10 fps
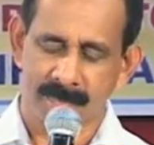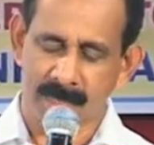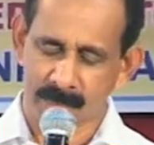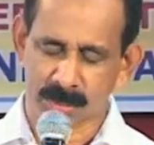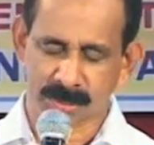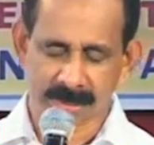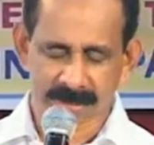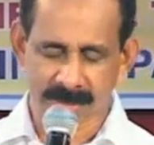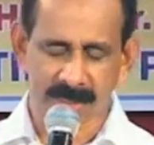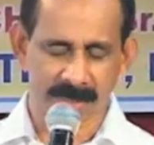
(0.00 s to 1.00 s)
I know this
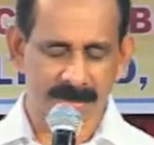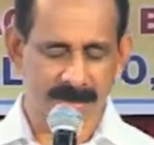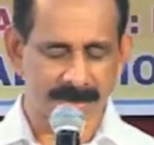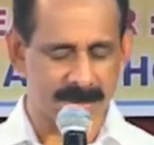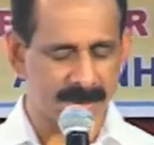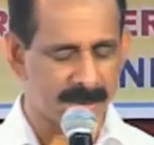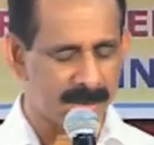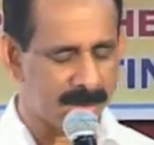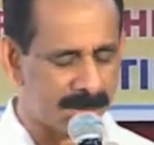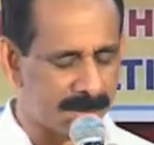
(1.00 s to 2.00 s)
is the this is the
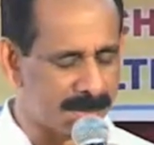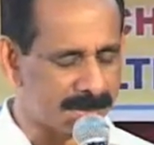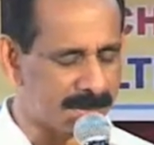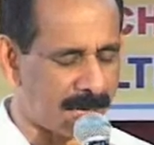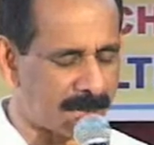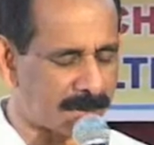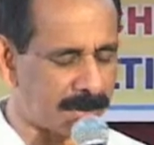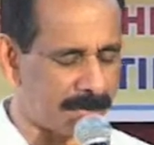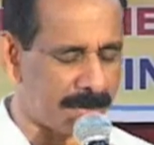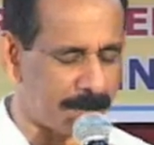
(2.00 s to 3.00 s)
last answer
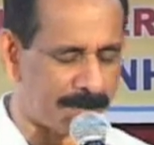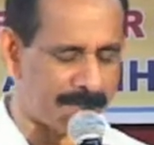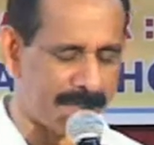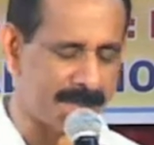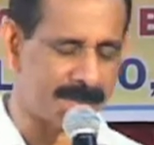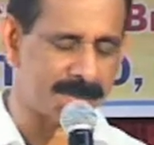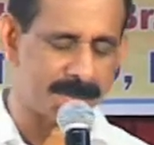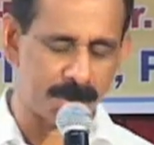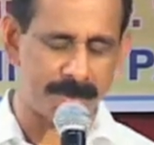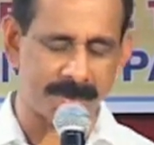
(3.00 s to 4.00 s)
of many parents. It
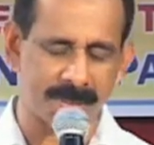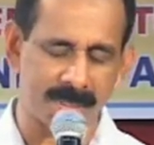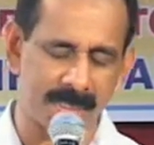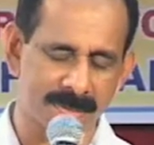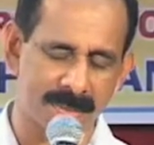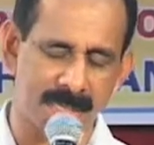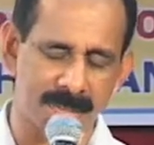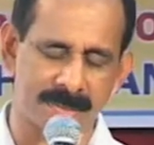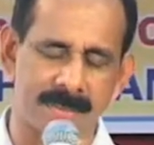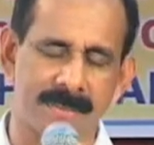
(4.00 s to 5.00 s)
will be the last
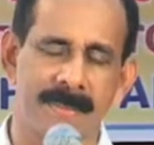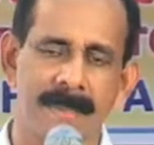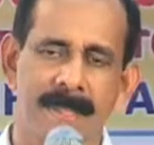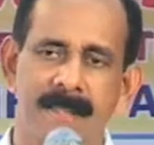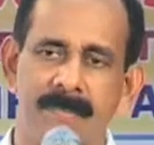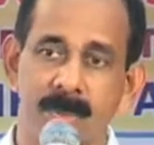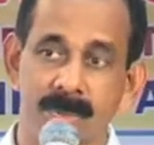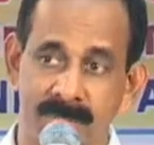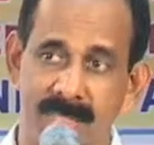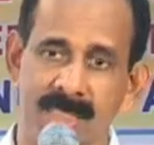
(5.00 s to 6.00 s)
answer. Because
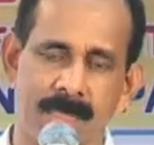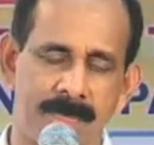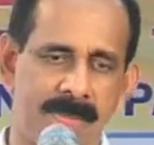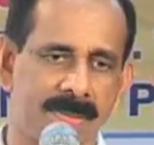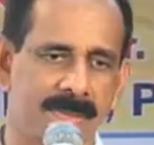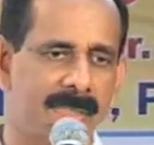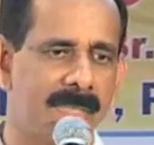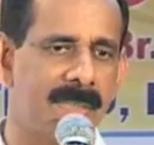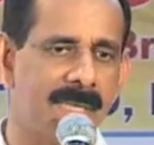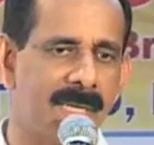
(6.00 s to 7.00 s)
they are helpless. They,
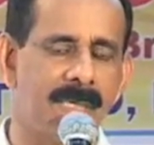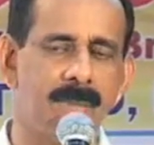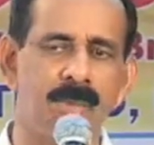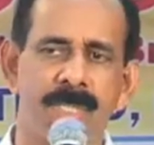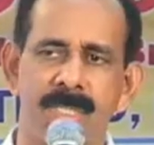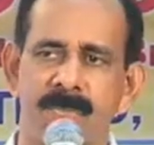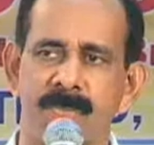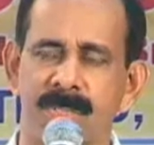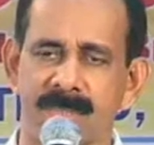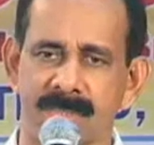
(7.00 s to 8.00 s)
they can't do anything
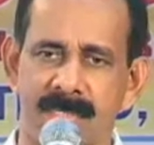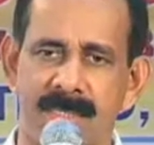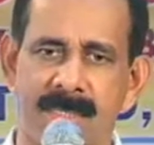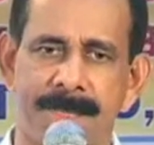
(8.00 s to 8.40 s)
for the child.